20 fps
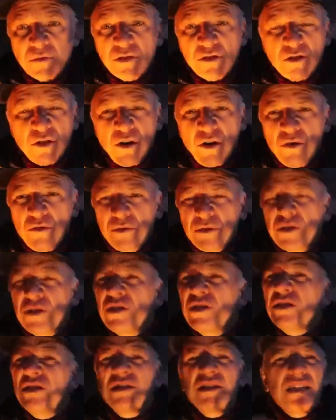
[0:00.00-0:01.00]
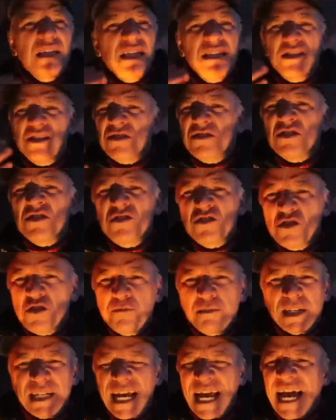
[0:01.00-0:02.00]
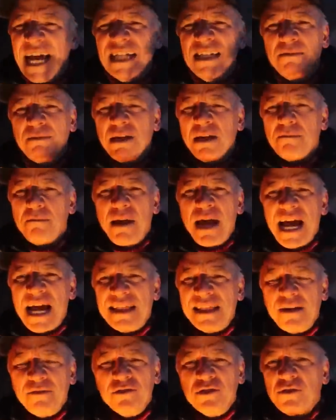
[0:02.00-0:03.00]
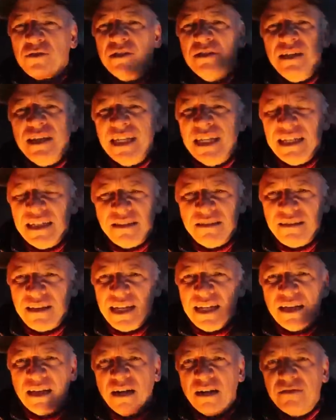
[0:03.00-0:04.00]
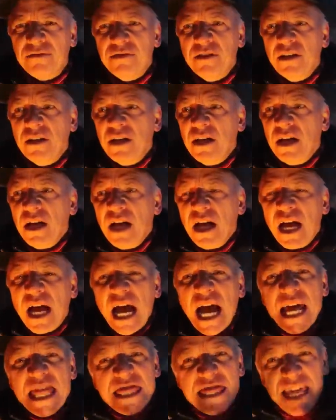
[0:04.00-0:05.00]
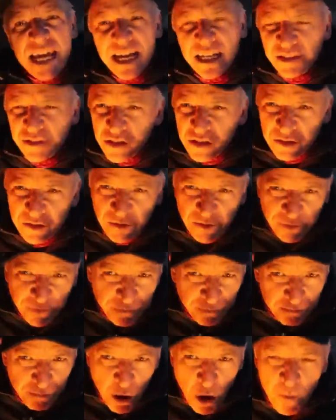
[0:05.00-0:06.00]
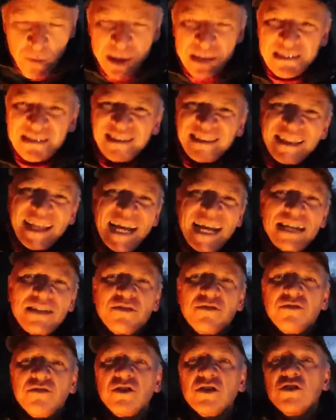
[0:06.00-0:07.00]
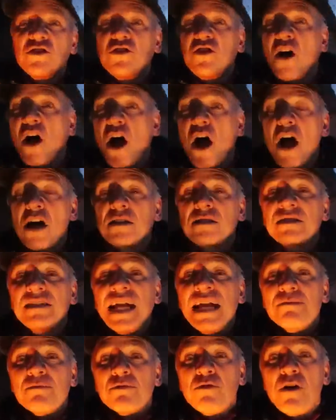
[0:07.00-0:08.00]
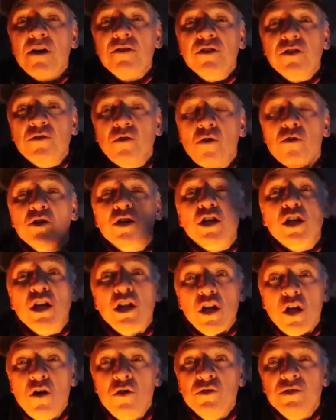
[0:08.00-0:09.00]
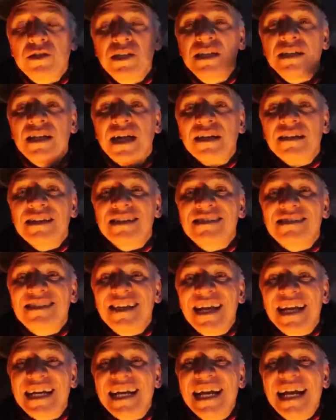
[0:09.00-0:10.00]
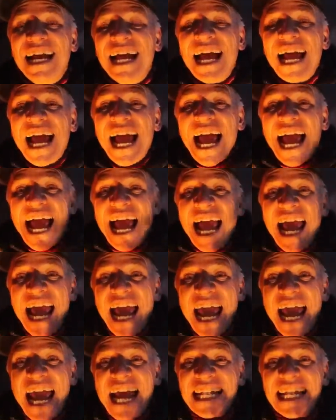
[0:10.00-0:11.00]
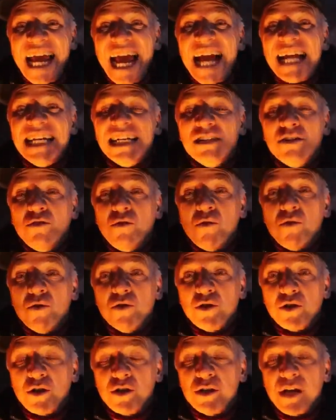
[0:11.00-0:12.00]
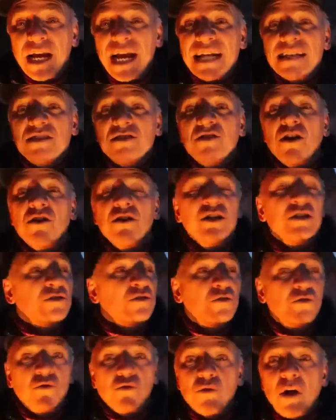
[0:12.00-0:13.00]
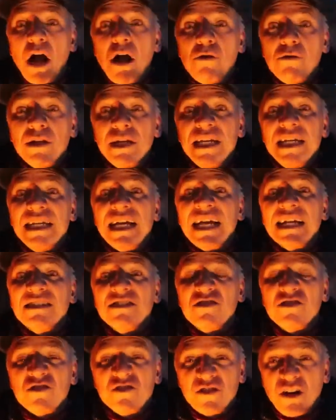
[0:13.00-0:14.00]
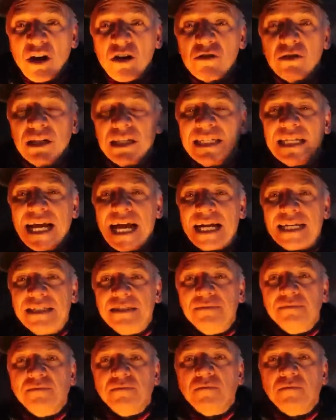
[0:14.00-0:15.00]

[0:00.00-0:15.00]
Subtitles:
So he just assumed it had to be a man. That was the only thing he could think of. And then just moments later, the dogs came around the corner, closed in on this thing, and had it cornered and started growling and snarling at it.